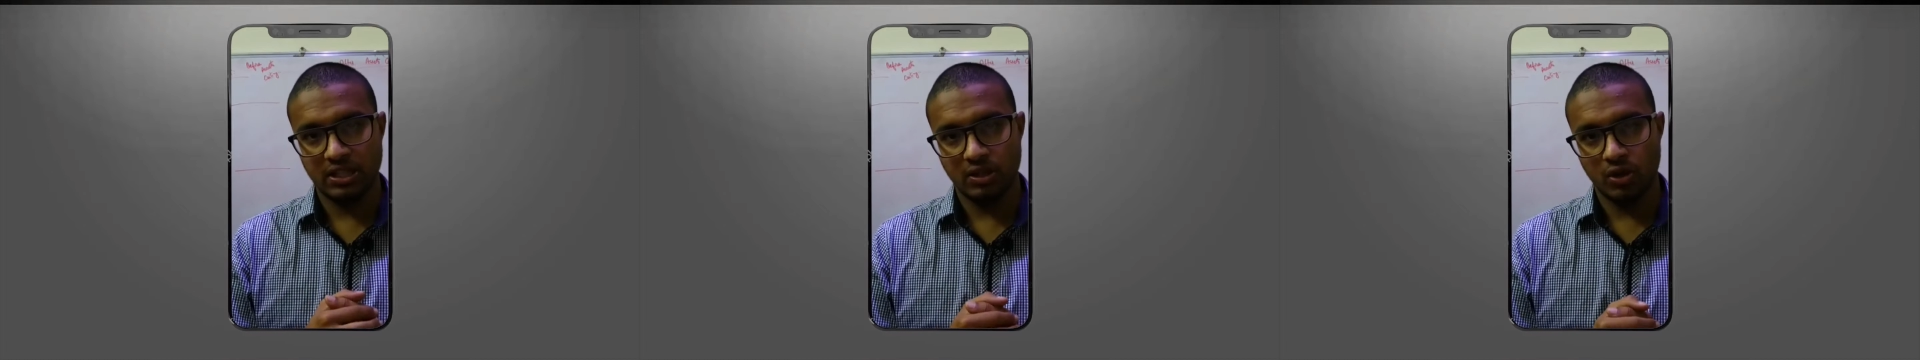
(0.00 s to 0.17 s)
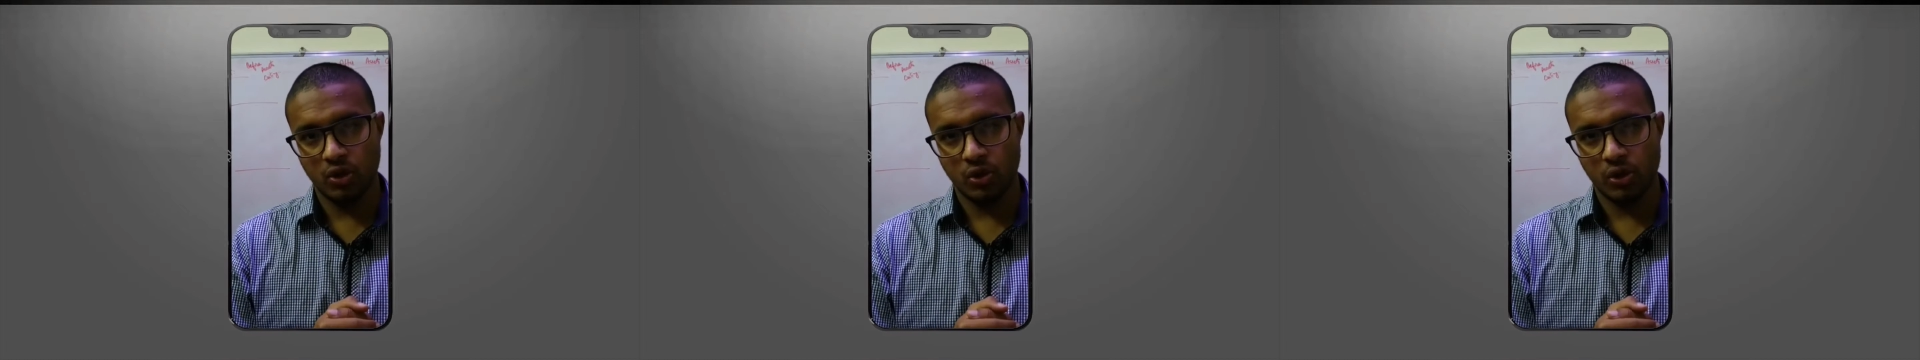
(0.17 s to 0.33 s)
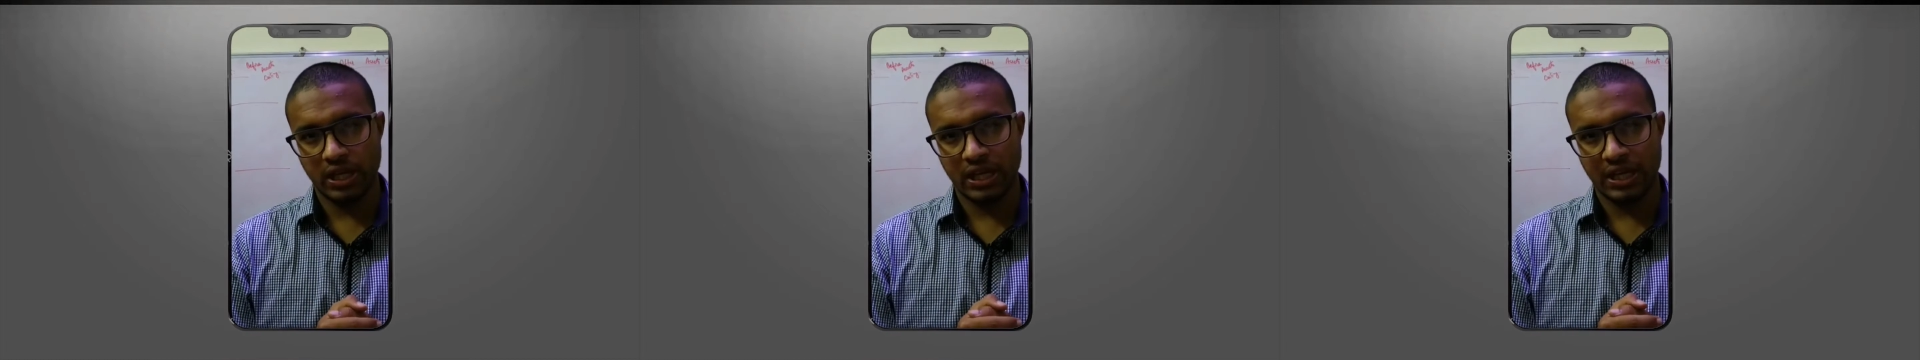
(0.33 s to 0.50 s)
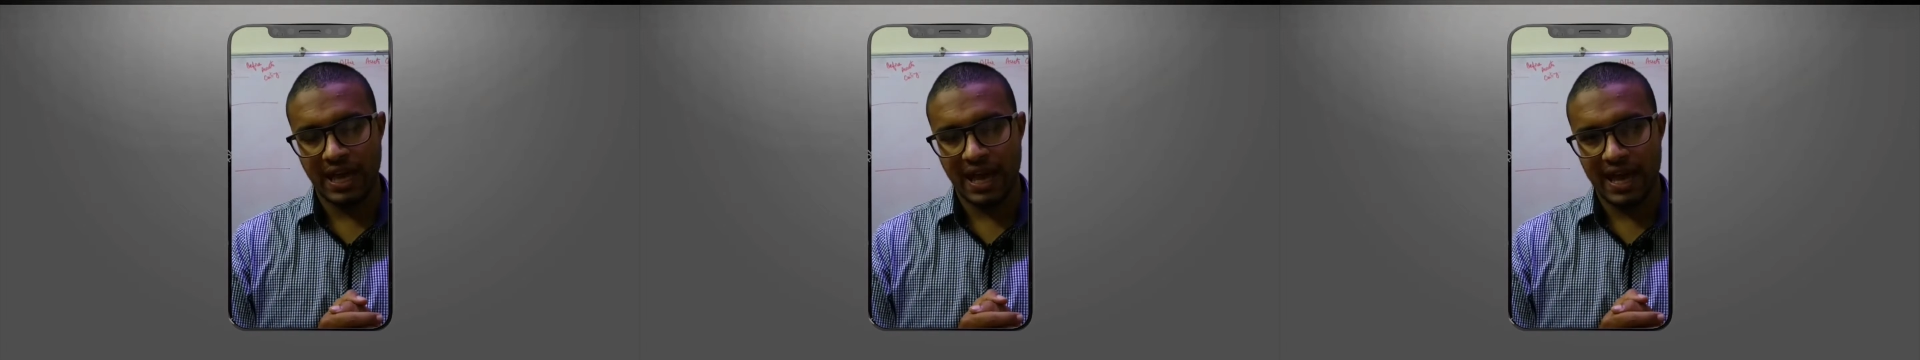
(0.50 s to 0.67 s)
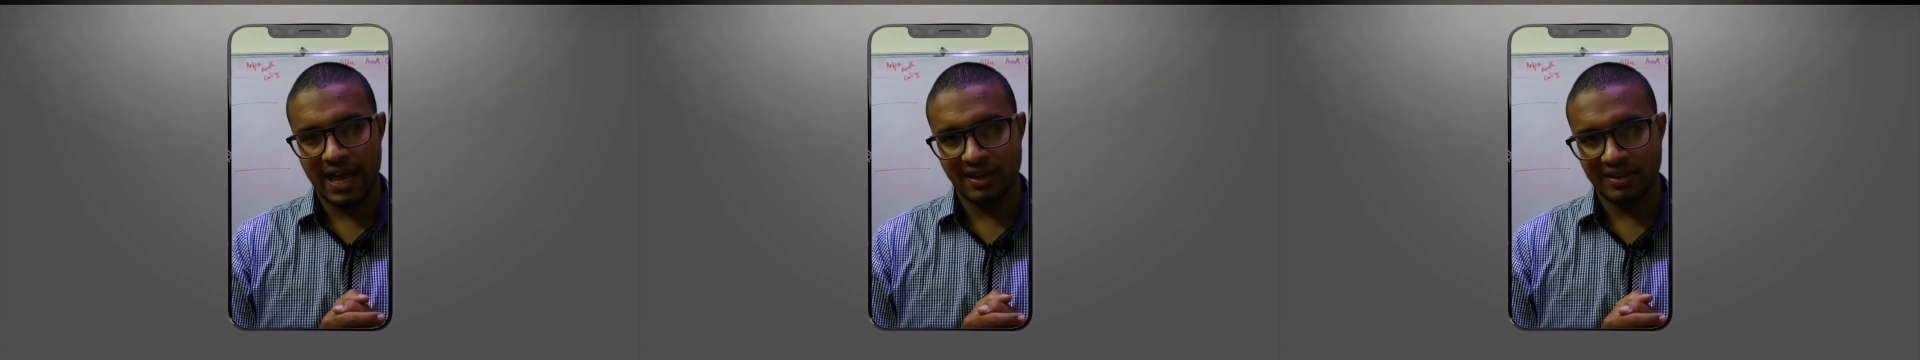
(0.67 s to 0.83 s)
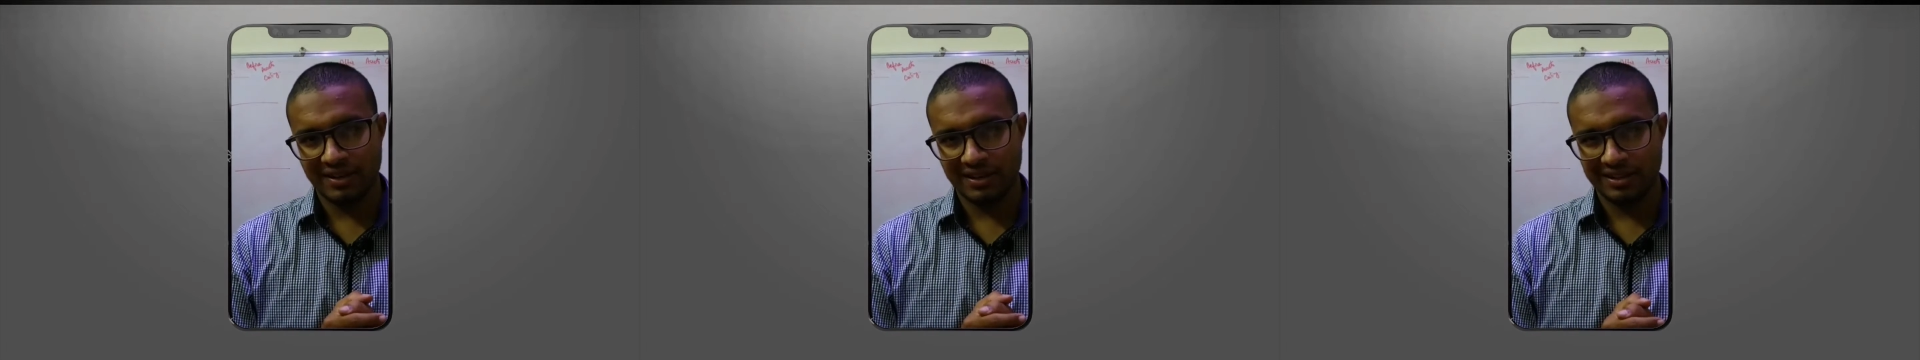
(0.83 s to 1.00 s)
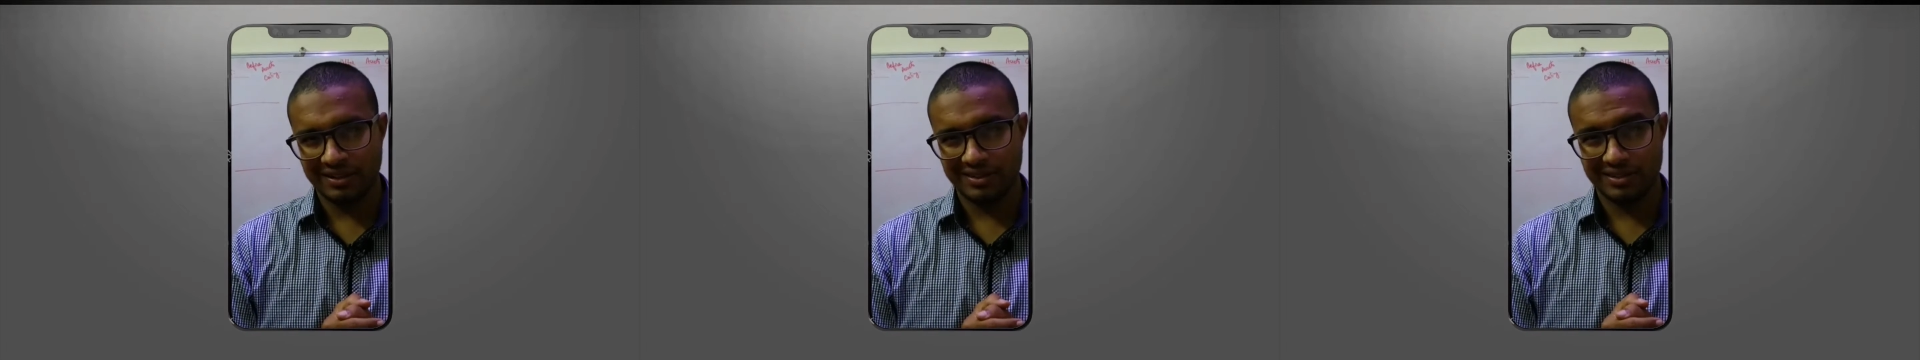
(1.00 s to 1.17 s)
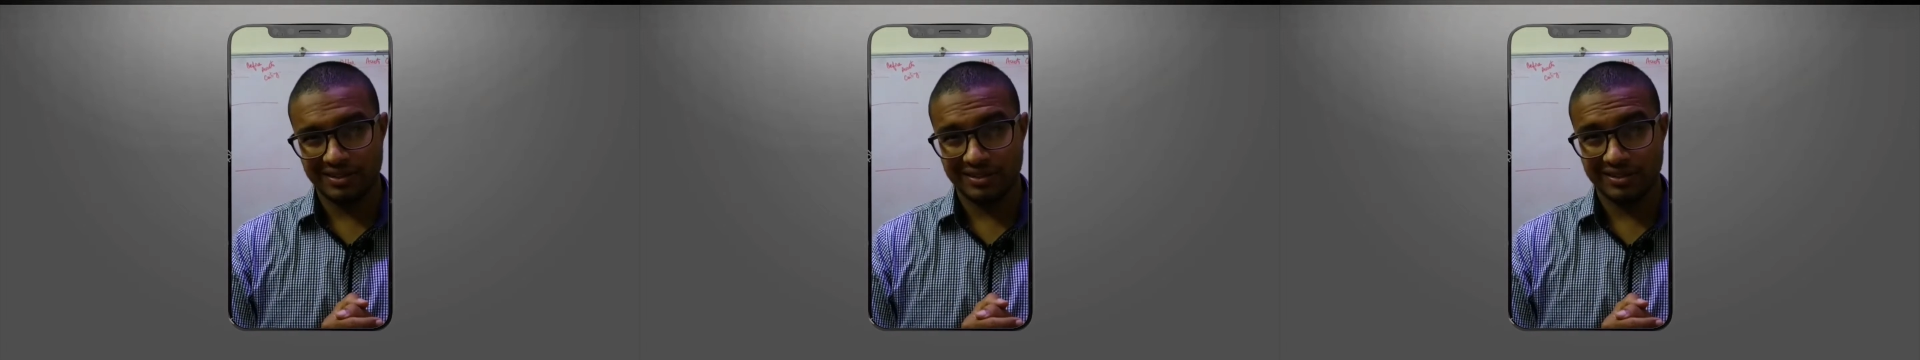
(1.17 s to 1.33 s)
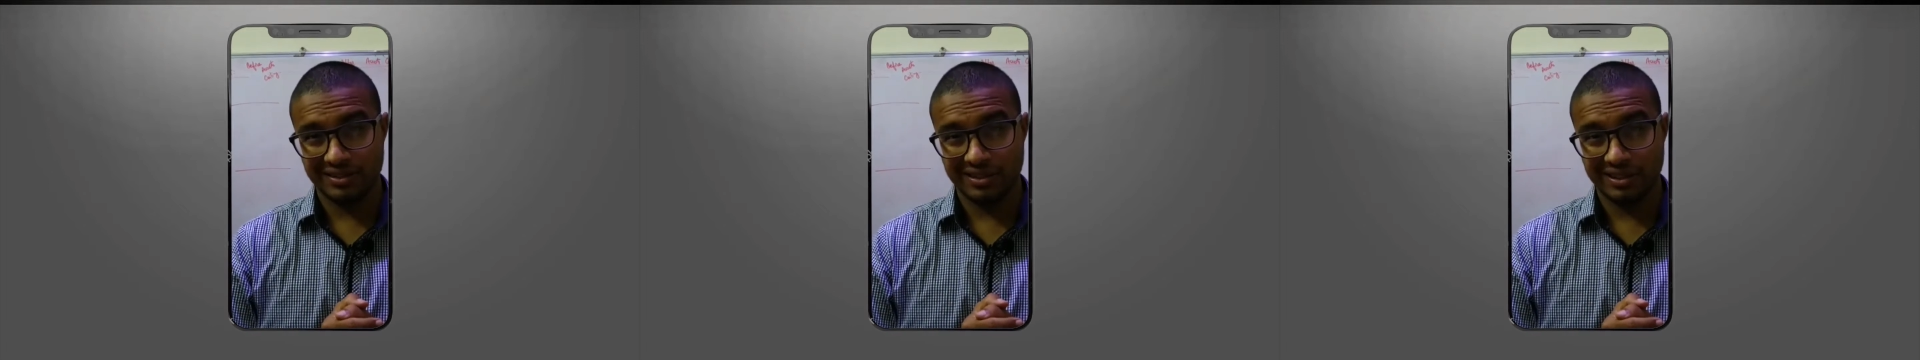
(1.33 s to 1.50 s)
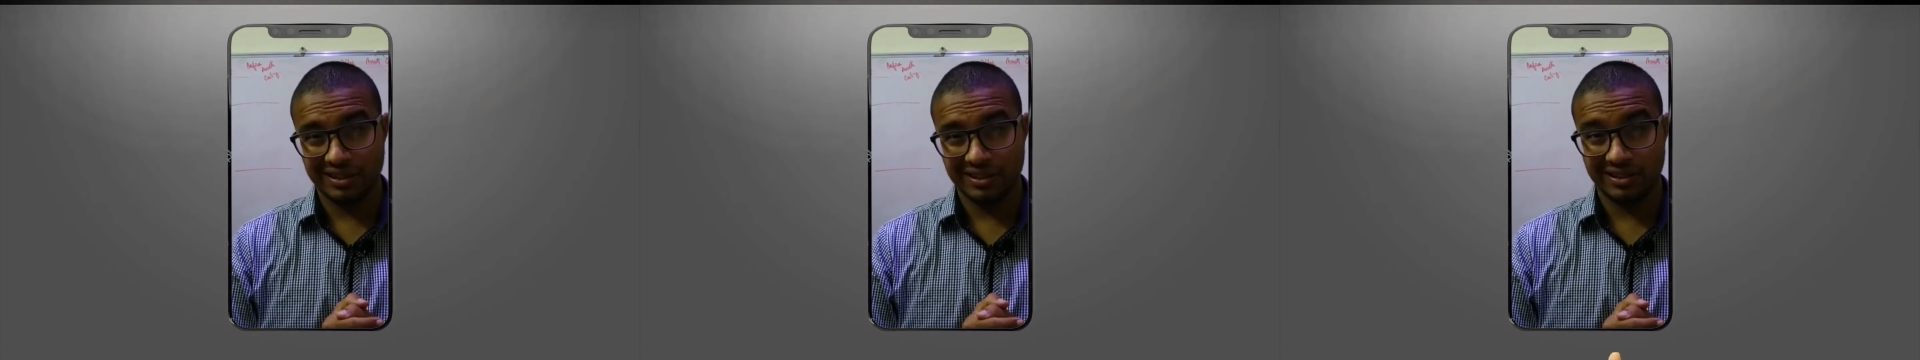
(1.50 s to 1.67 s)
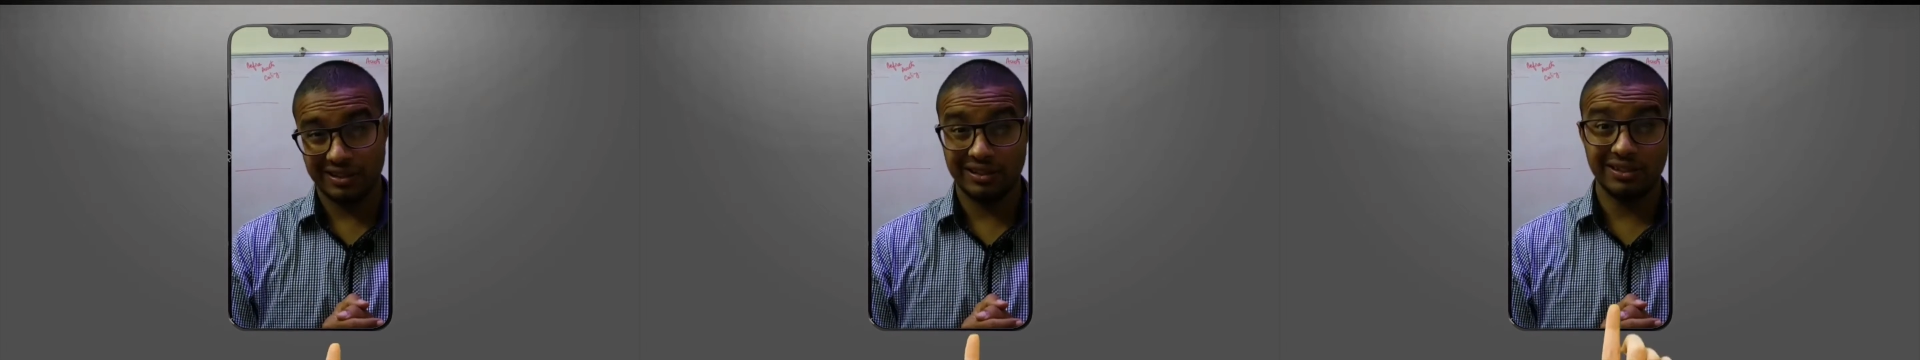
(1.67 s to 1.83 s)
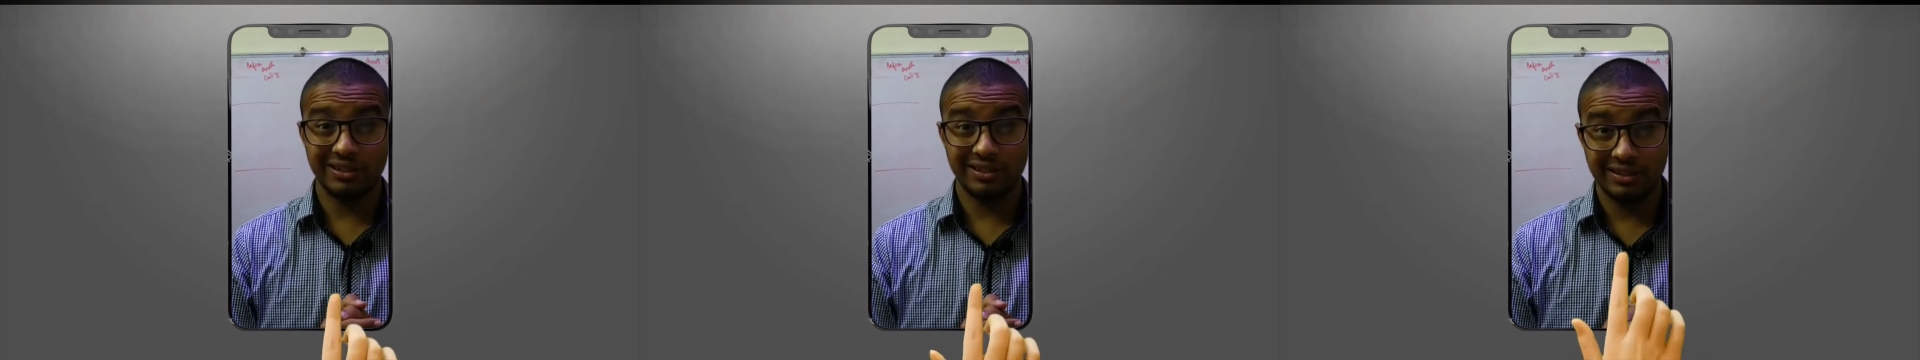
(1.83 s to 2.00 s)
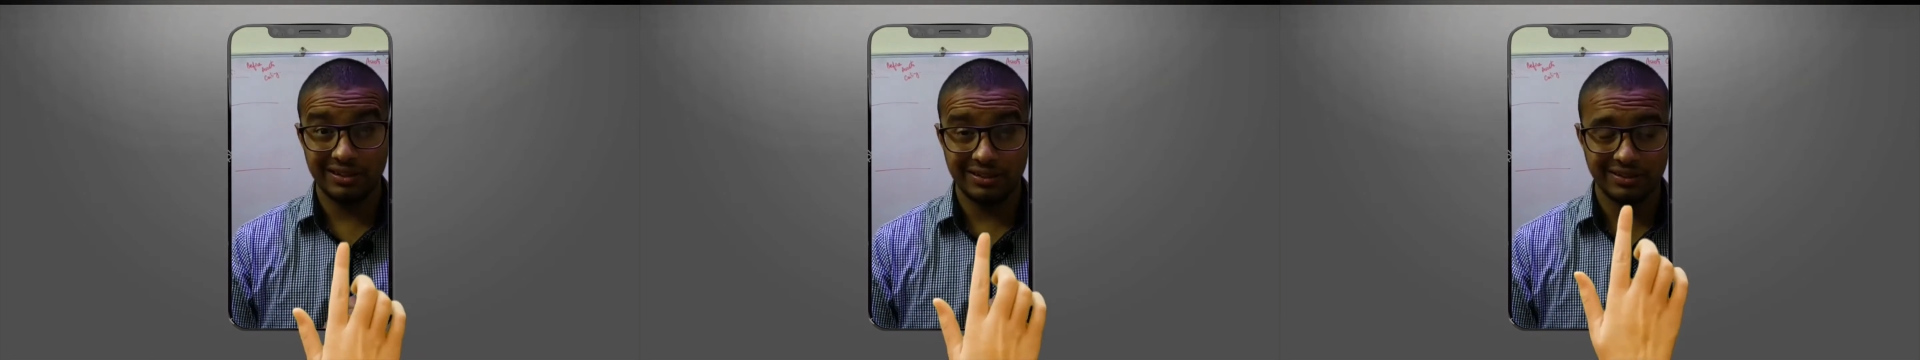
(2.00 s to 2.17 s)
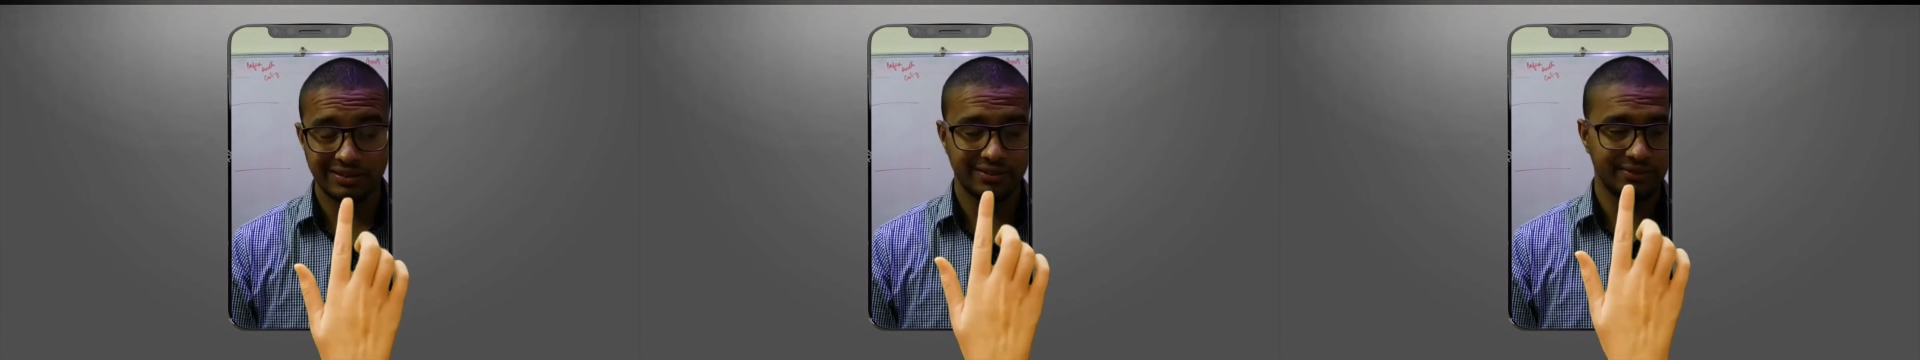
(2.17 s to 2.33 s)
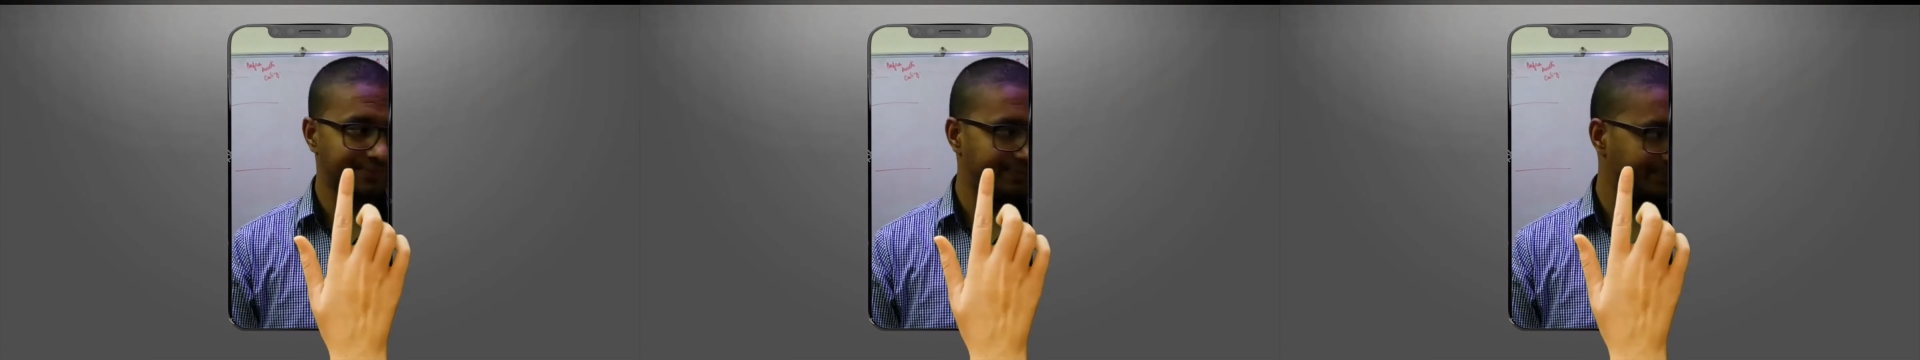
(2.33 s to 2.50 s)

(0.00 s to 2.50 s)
looking at in this thing is